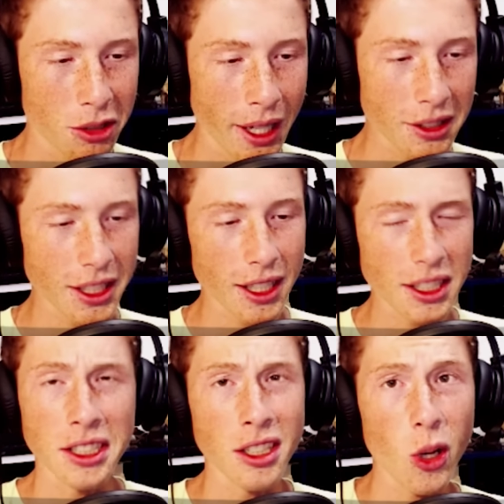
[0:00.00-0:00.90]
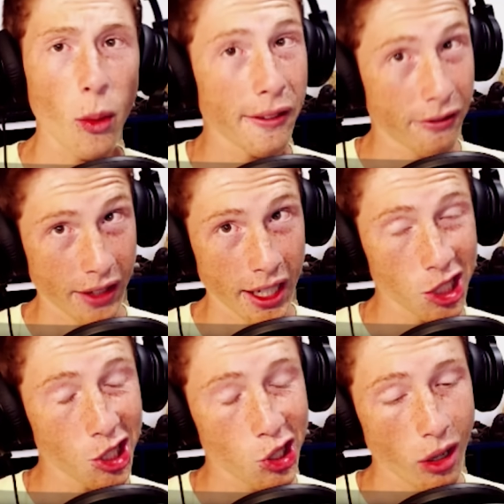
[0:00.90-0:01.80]
So downstairs, that's not quite
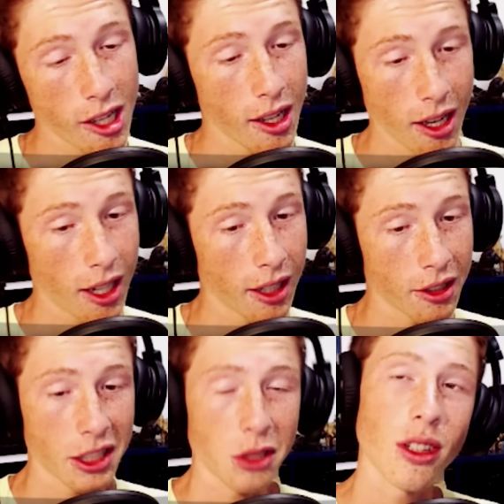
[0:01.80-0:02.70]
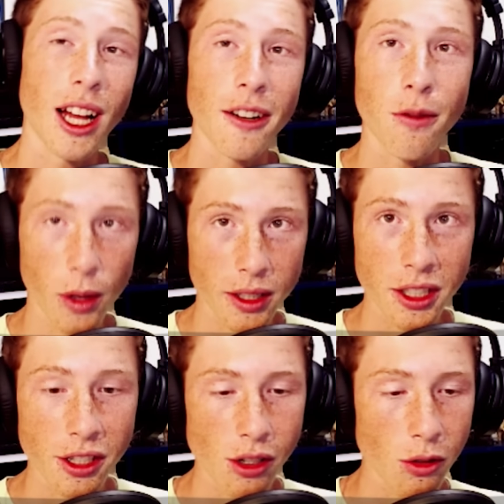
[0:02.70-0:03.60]
finished. There's still a lot of
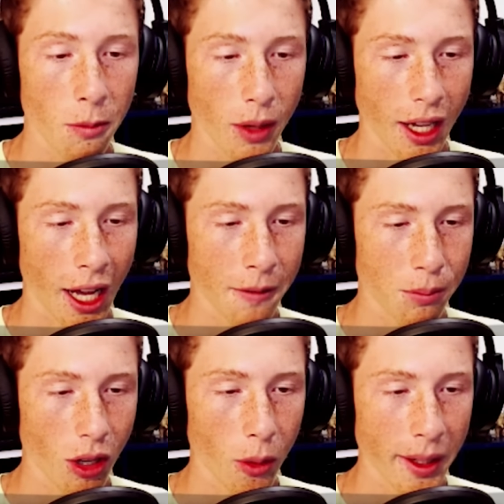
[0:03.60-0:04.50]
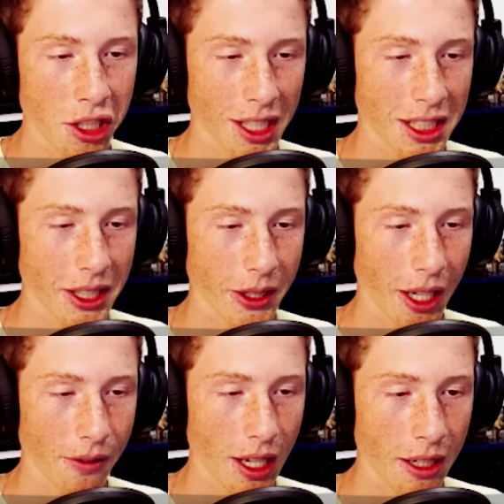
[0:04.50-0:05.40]
work to do, but I've put all my chests here,
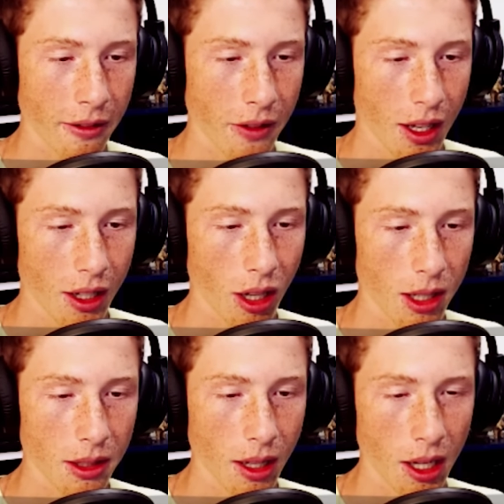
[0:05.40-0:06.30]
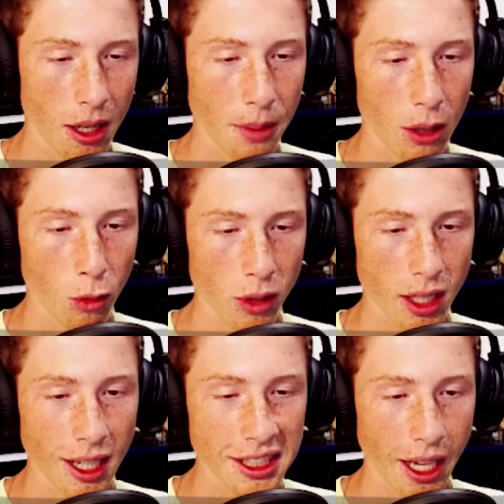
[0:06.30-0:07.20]
and I've kind of gone about
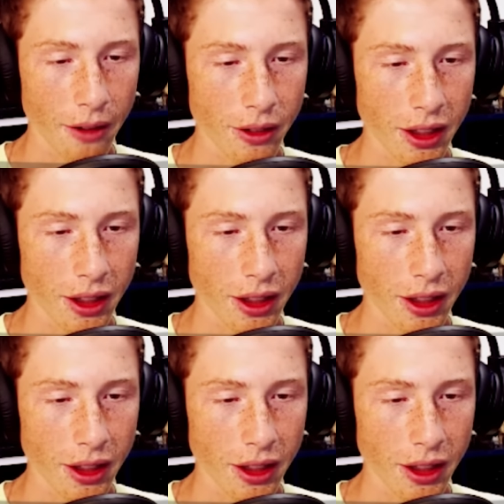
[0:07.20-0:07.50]
organizing